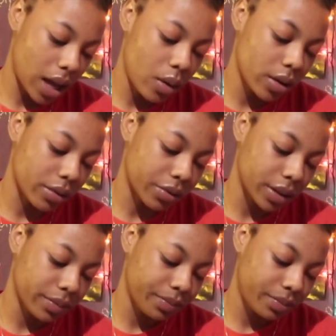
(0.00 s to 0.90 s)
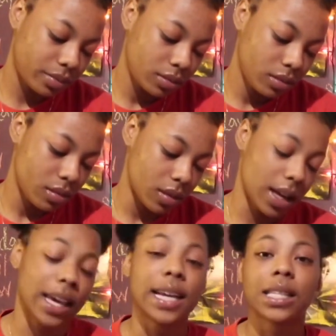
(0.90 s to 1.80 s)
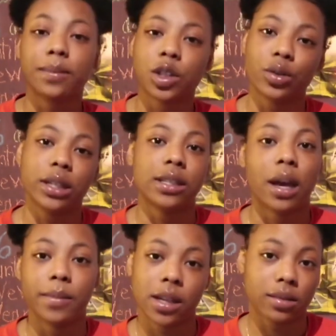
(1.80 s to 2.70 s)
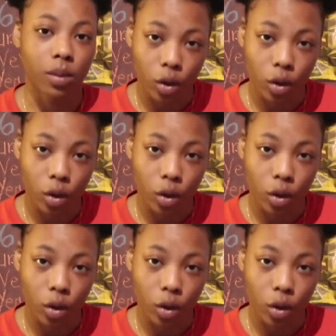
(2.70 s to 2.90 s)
I don't give a freak. And yes, I'm gonna still eat these gummies because I'm